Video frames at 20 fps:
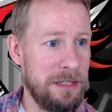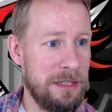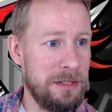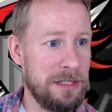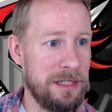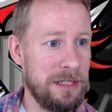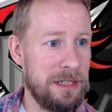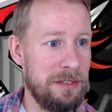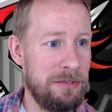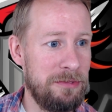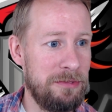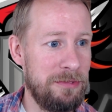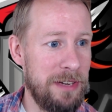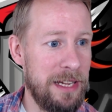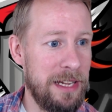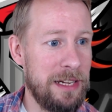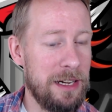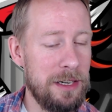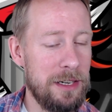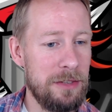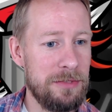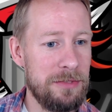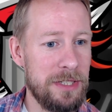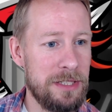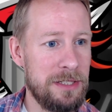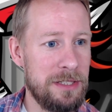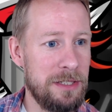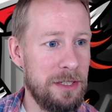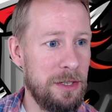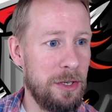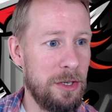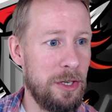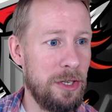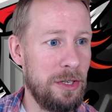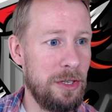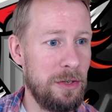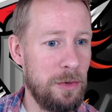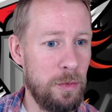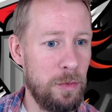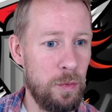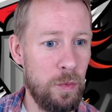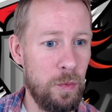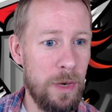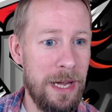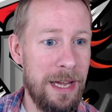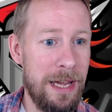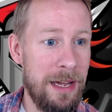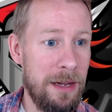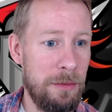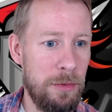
I'm going to flick over to where